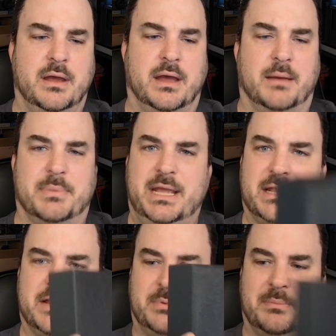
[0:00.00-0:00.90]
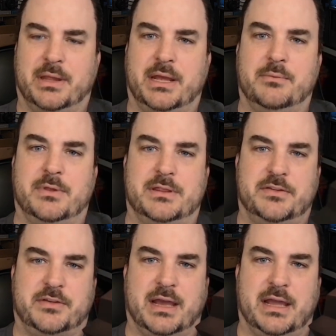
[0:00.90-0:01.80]
But yeah, that's my plan with
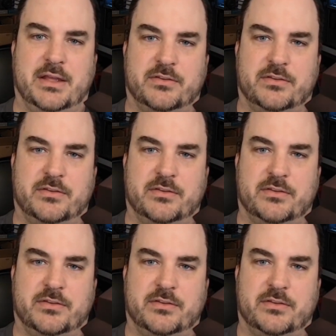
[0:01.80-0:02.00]
this guy,